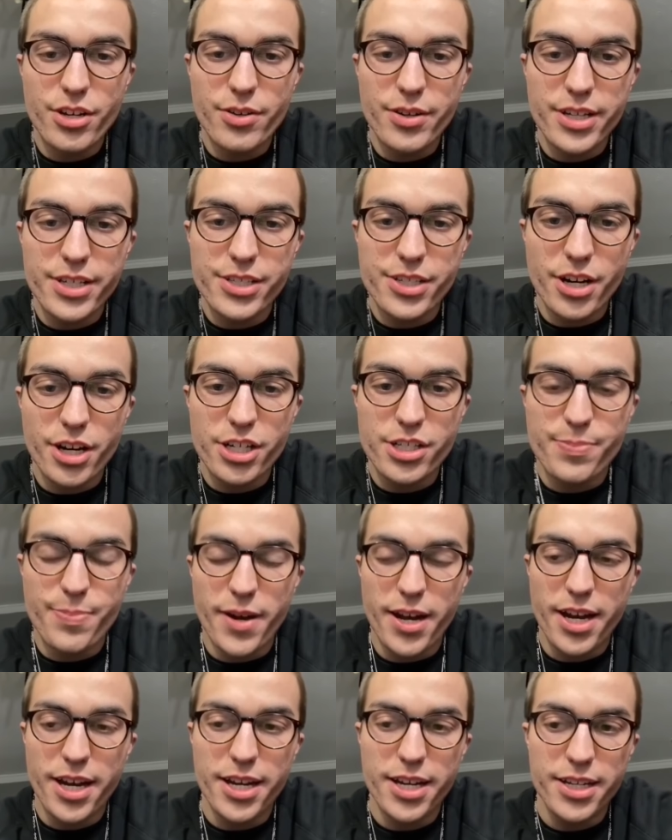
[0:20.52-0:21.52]
he starts
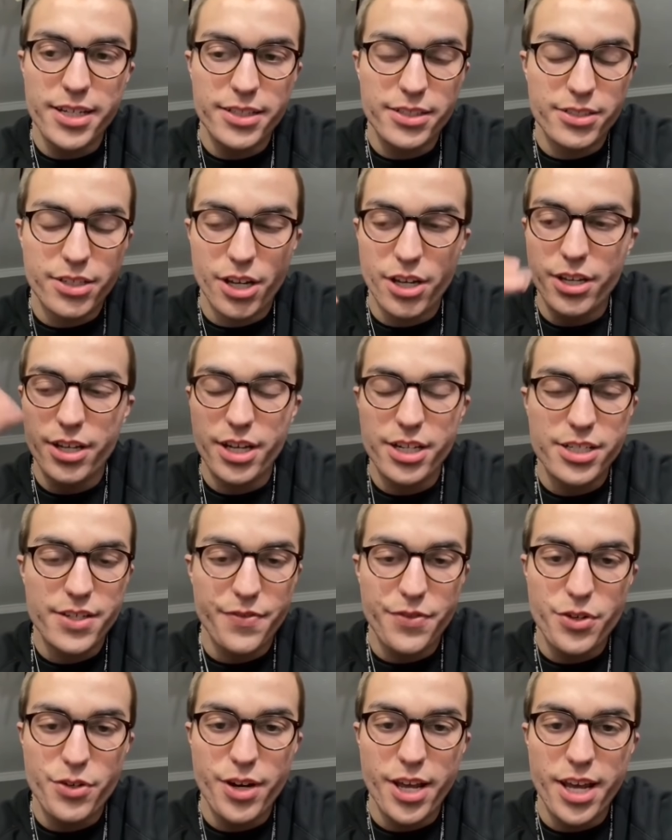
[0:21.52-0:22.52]
by calling us a
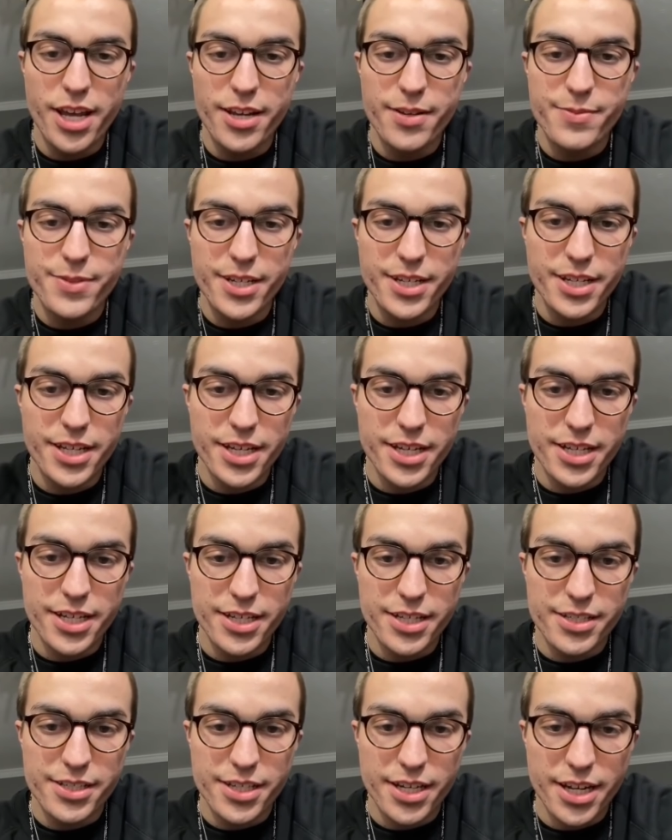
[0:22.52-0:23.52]
few names and then he
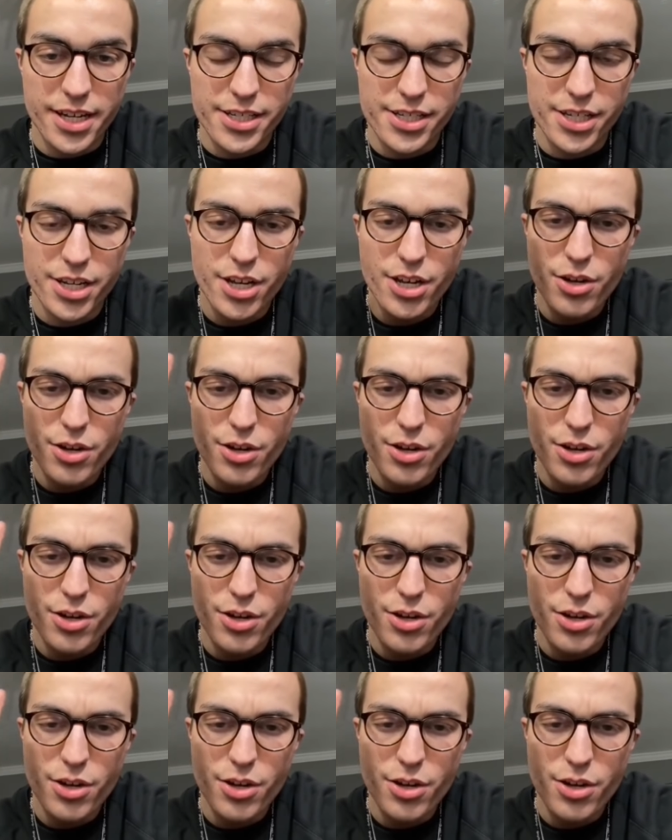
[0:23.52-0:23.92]
says